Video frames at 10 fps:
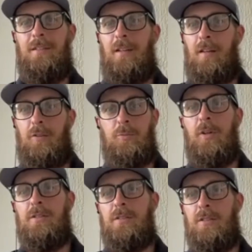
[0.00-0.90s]
And there's
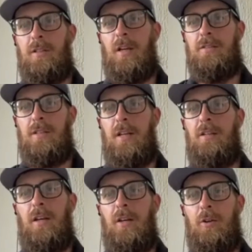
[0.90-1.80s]
places in San
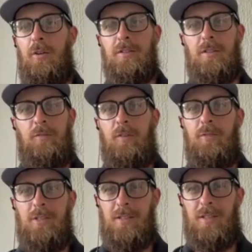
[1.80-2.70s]
Diego that's like
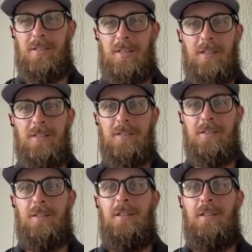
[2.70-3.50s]
56 cents.